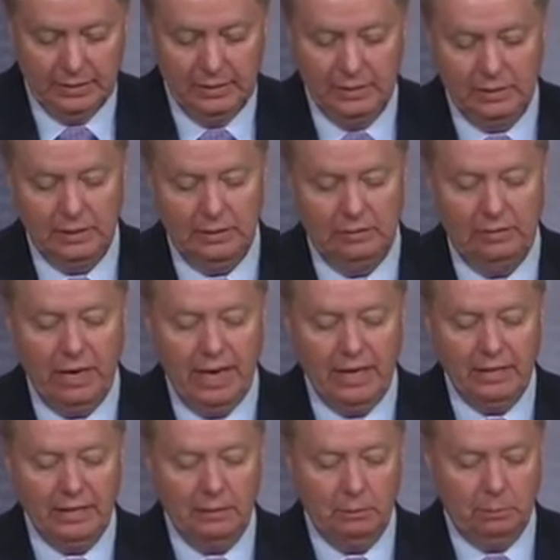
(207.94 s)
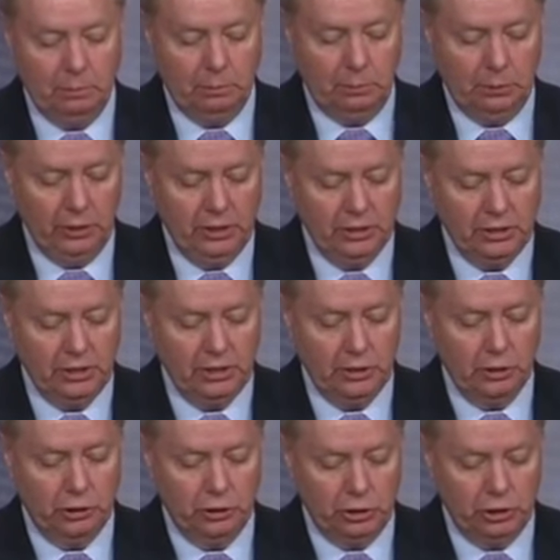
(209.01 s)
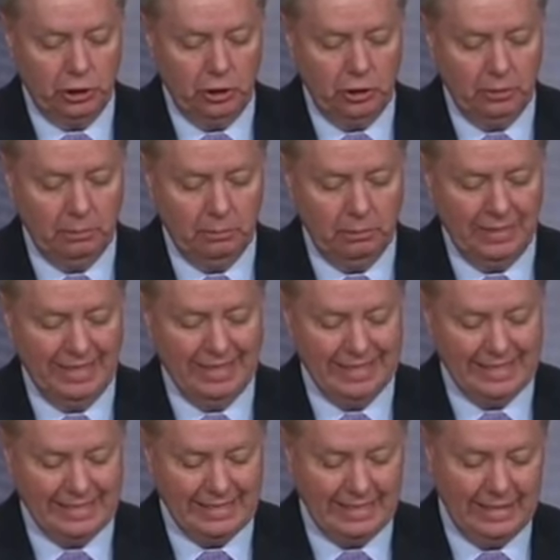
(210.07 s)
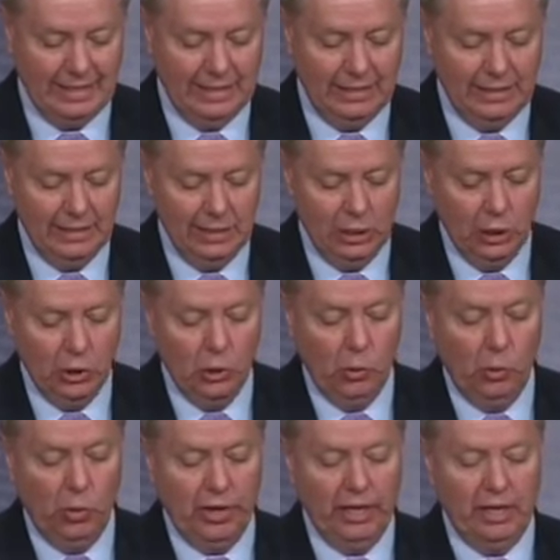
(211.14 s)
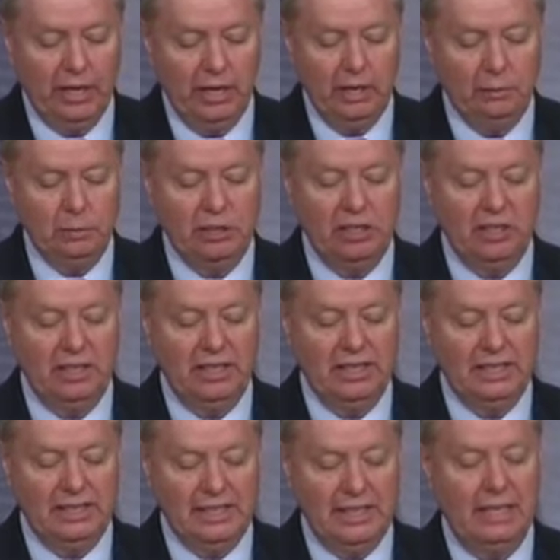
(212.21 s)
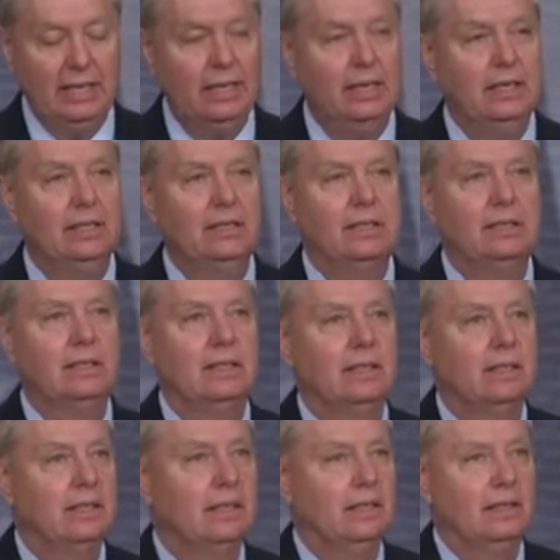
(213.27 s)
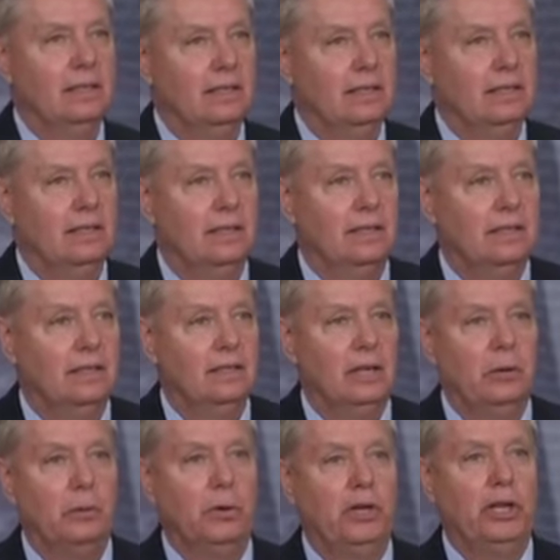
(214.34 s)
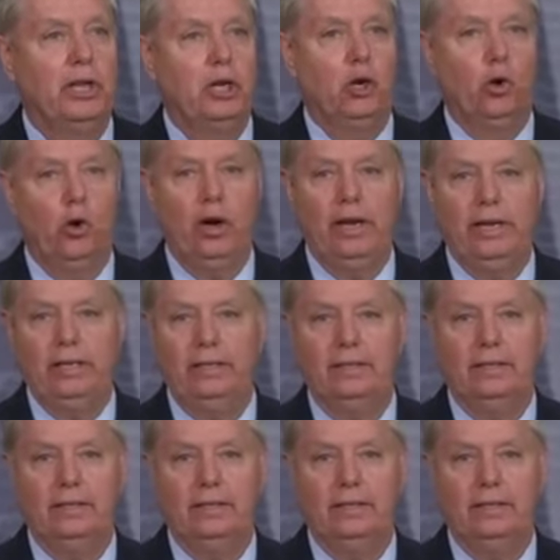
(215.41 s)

The fact that President Trump has said, when it comes to these kids, they're really great.